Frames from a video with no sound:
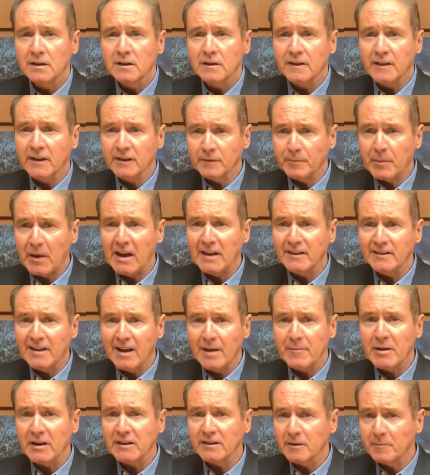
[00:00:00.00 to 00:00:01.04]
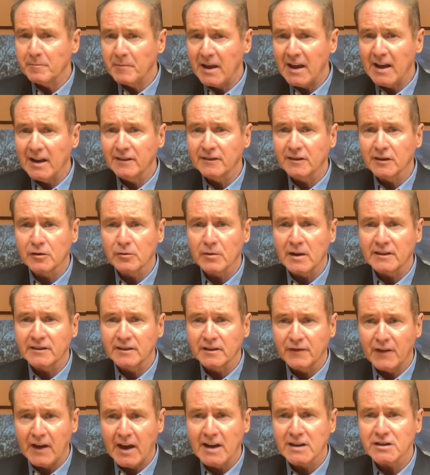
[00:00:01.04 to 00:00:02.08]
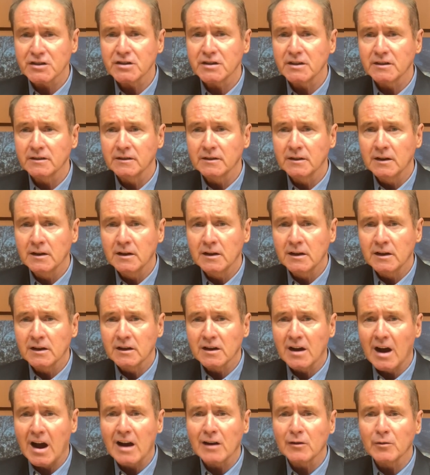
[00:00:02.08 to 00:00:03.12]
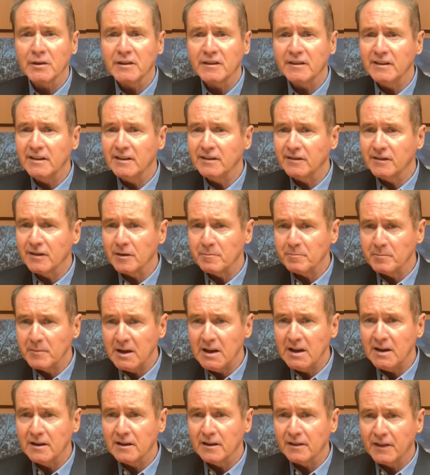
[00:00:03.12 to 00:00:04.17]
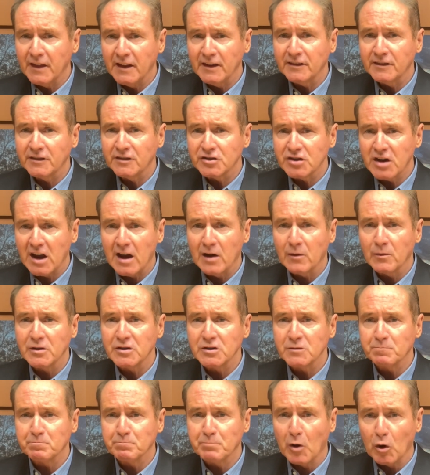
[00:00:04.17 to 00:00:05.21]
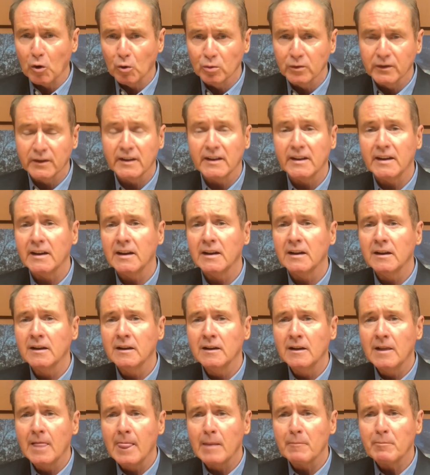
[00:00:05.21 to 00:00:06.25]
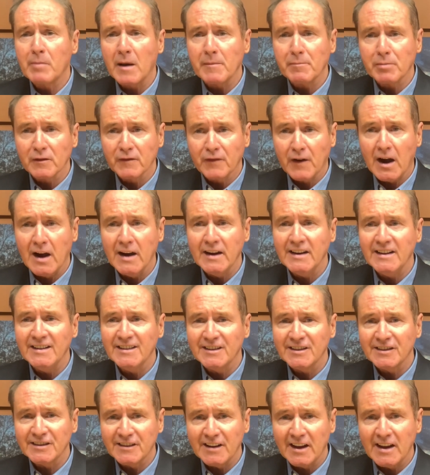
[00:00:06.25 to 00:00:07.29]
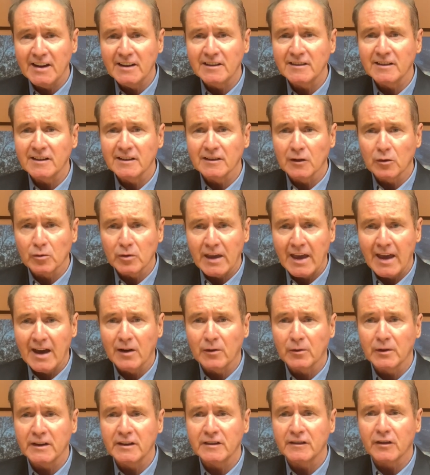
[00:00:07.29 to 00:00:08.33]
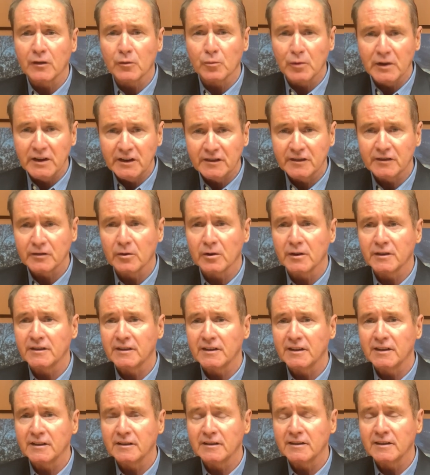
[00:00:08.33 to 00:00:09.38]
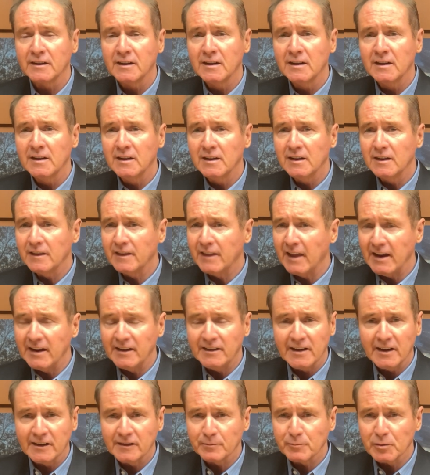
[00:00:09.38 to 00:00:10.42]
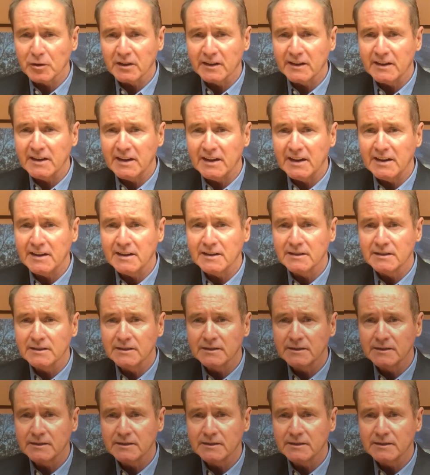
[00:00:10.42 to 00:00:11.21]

This pandemic demands aggressive action. Congress needs to meet this challenge boldly by providing states and localities the resources they desperately need.